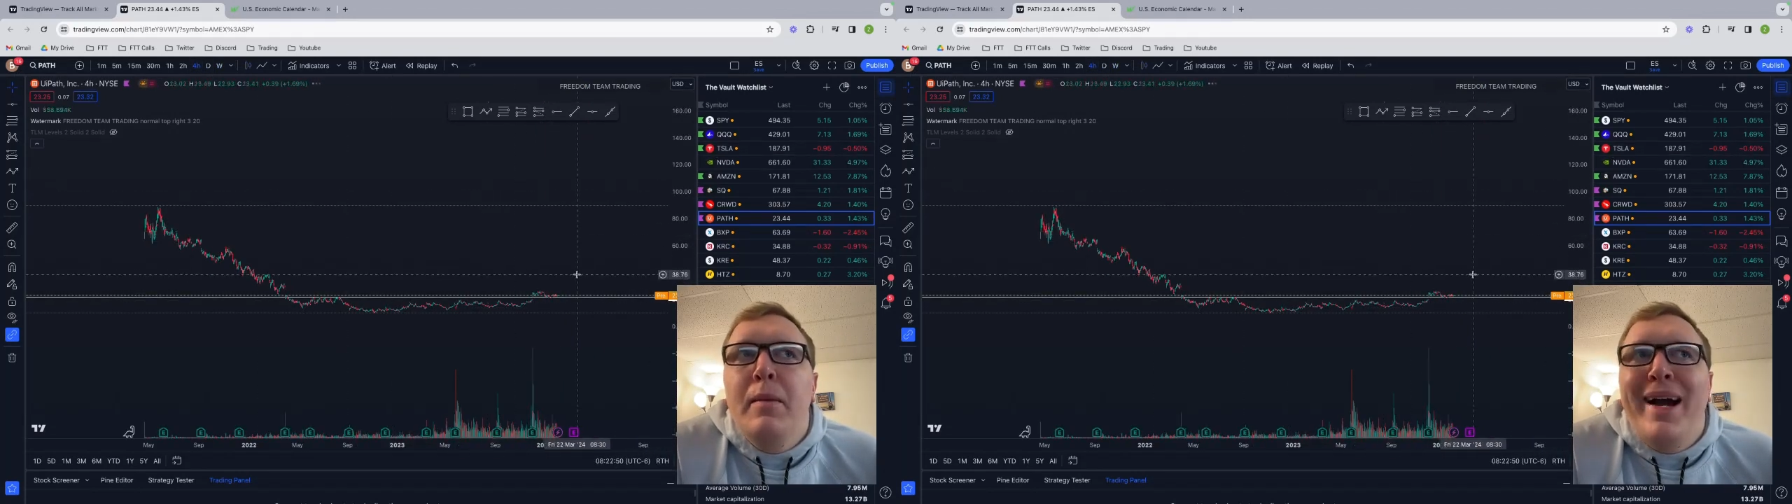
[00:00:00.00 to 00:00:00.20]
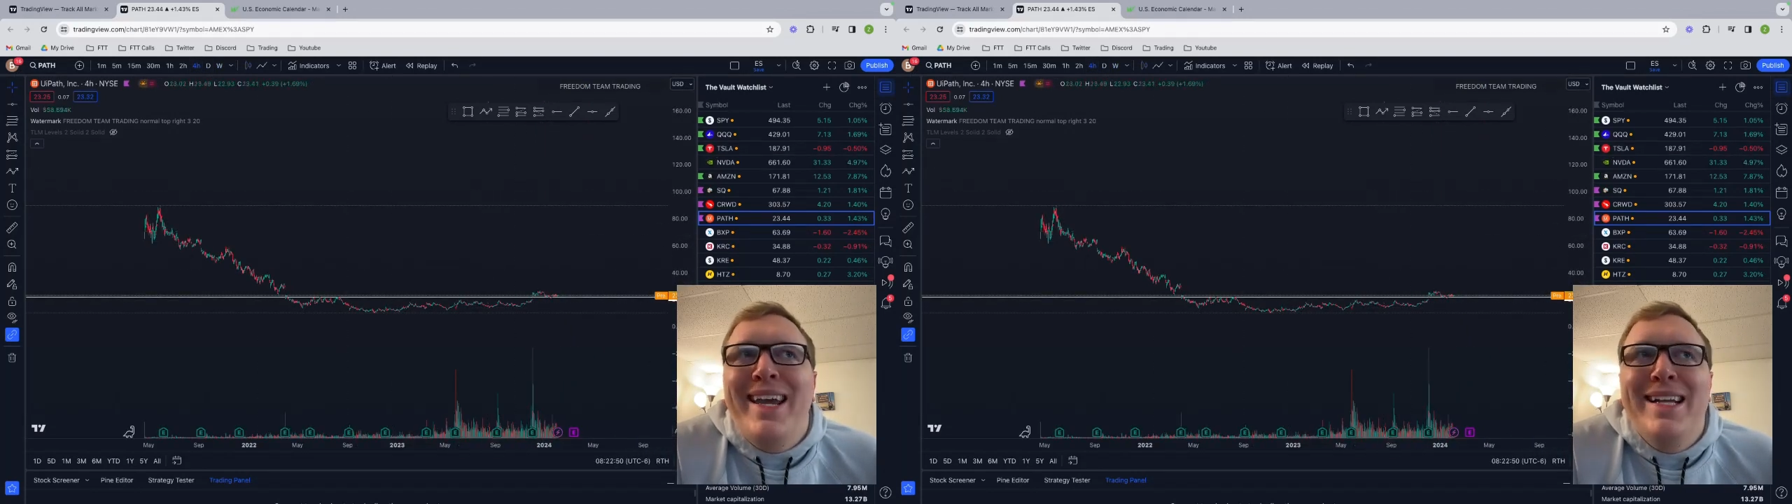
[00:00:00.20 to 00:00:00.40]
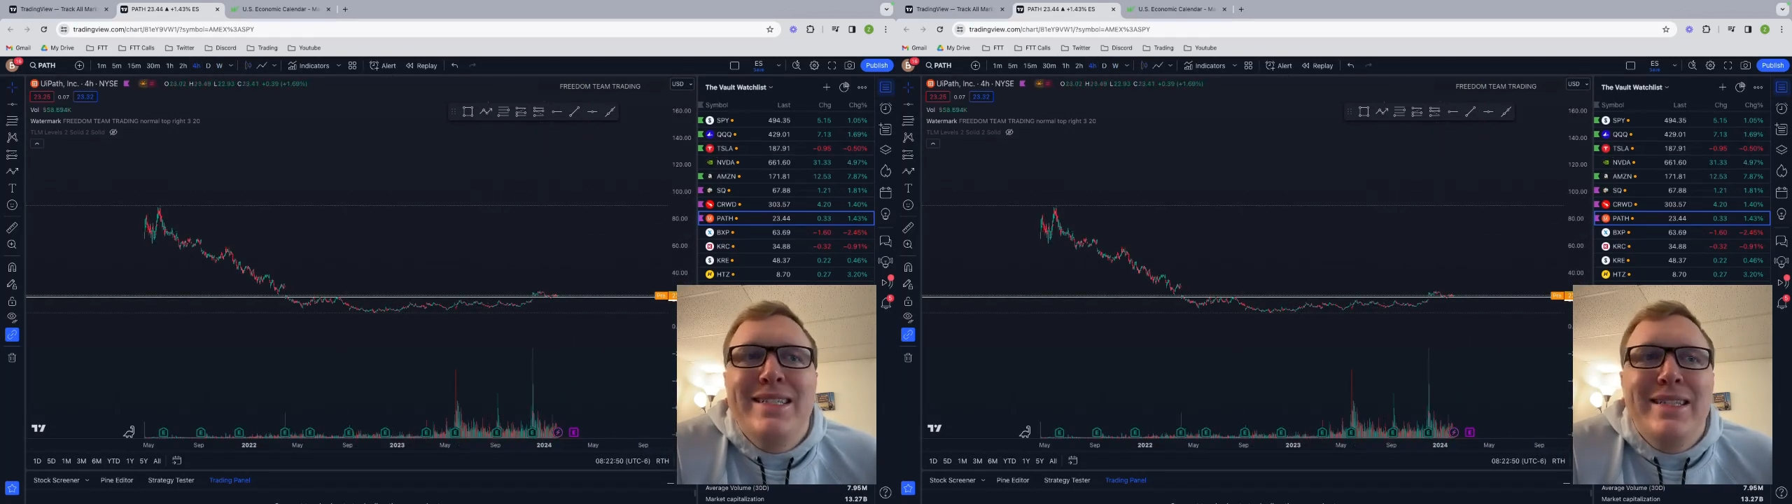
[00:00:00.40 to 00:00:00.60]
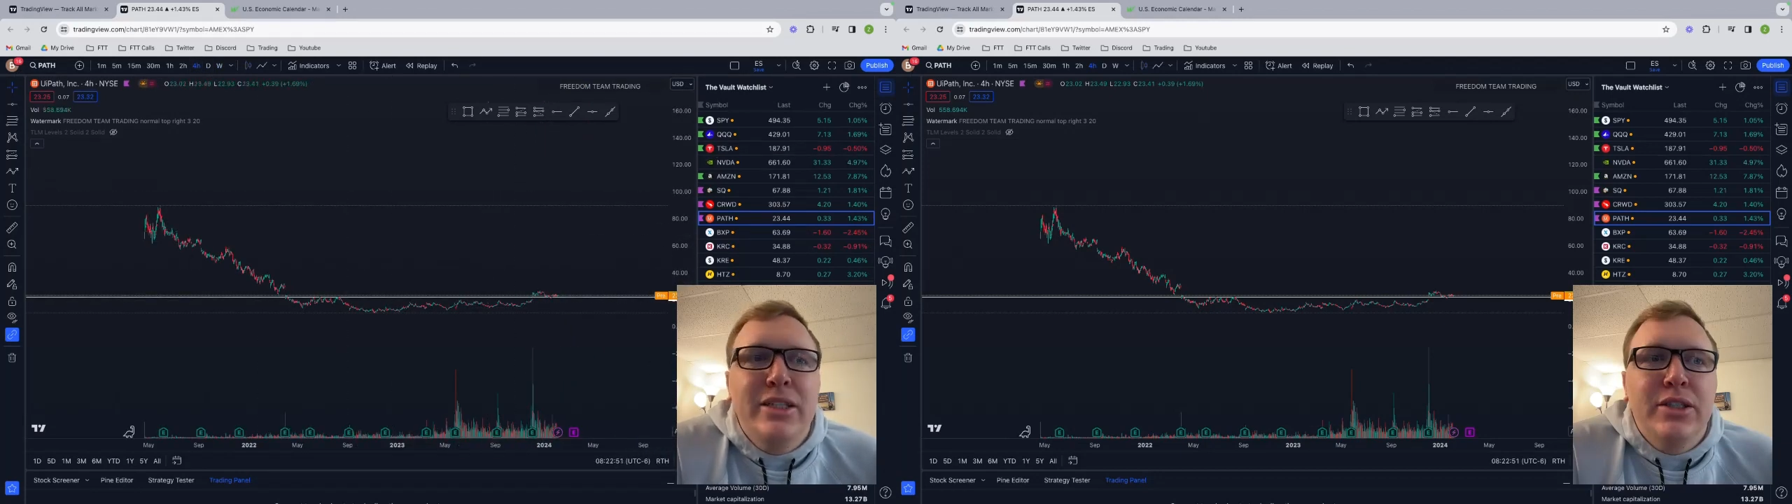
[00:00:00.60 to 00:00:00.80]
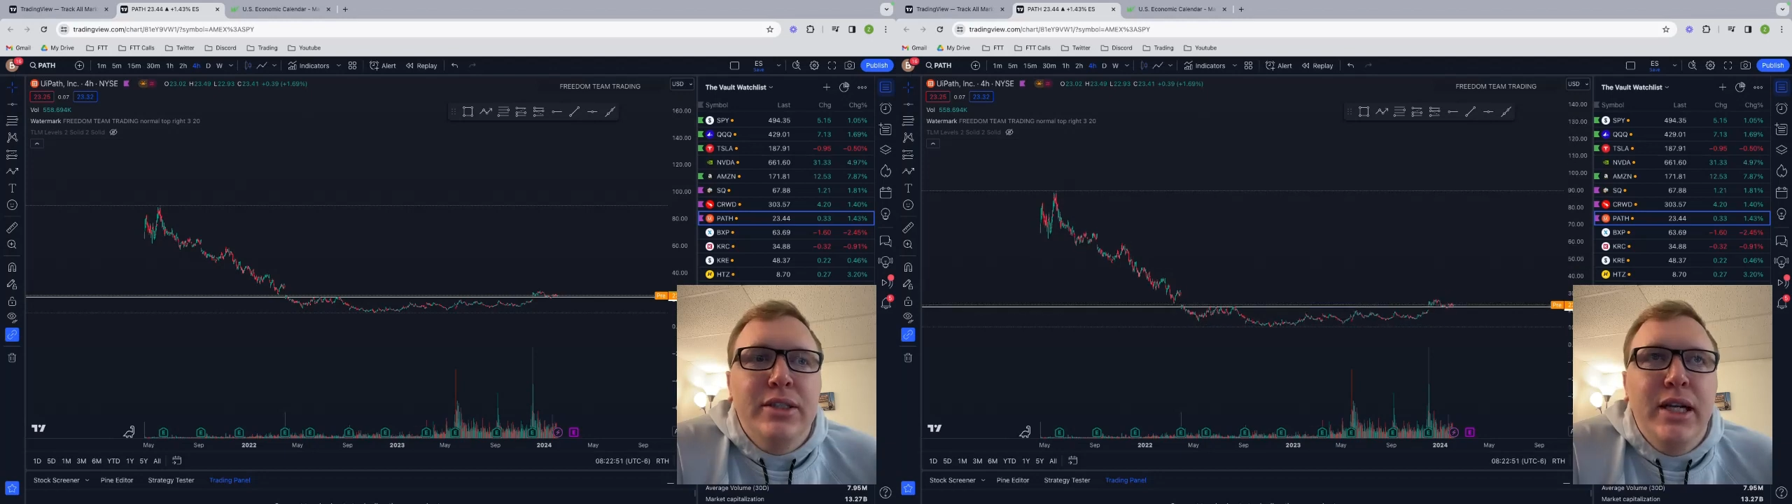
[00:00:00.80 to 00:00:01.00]
My
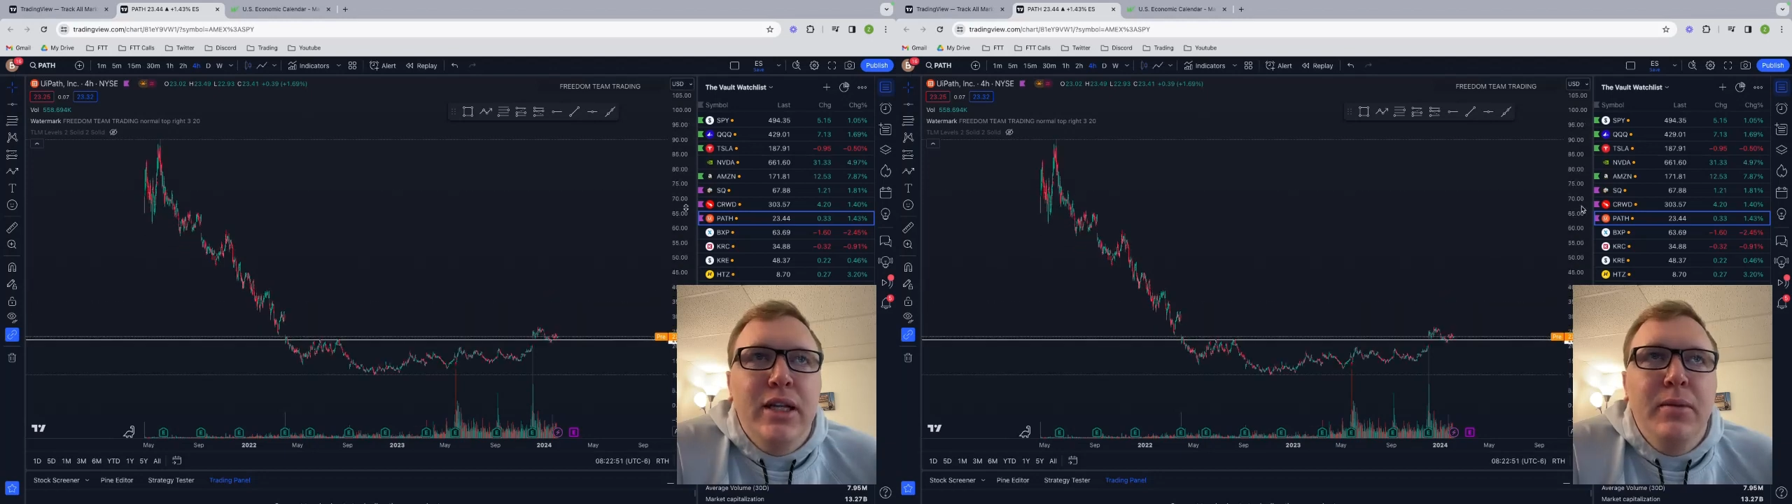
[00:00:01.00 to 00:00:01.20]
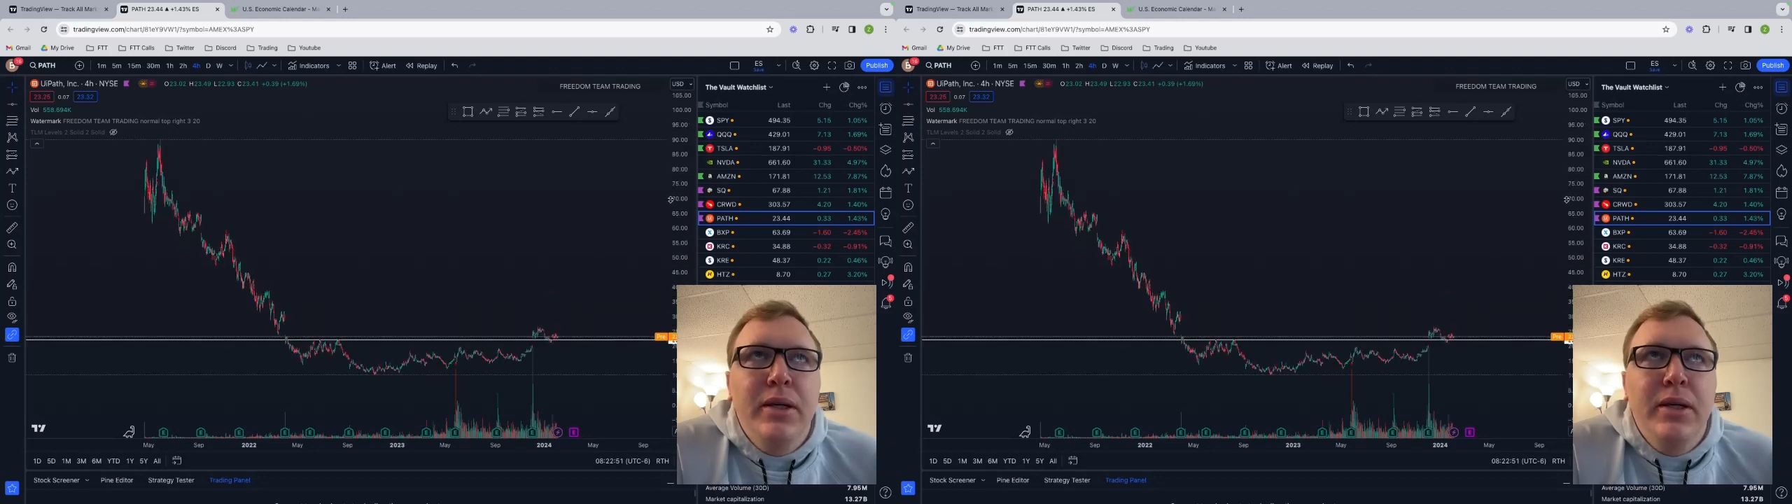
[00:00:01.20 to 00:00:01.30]
instincts are telling